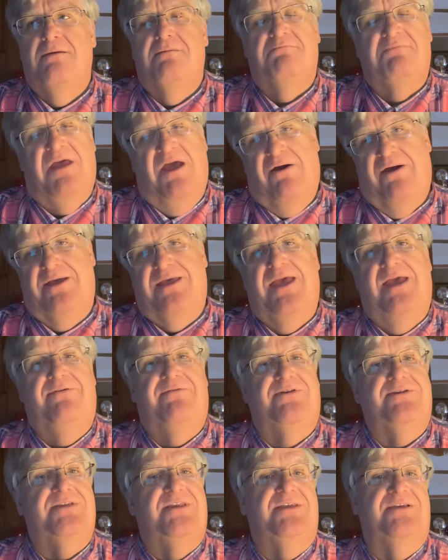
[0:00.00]
Now, I gave
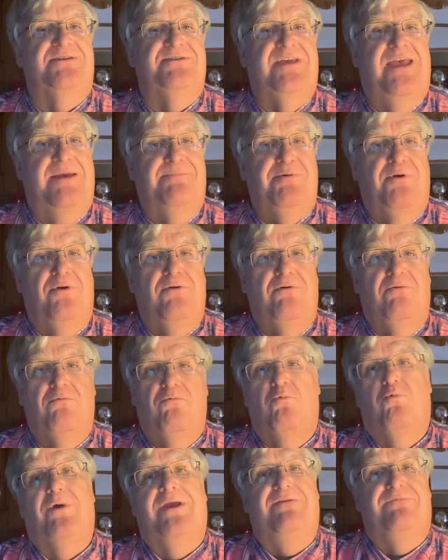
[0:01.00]
as an example
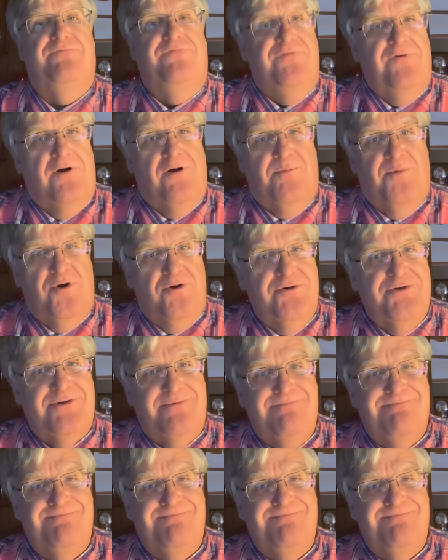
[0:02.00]
wheat farmers.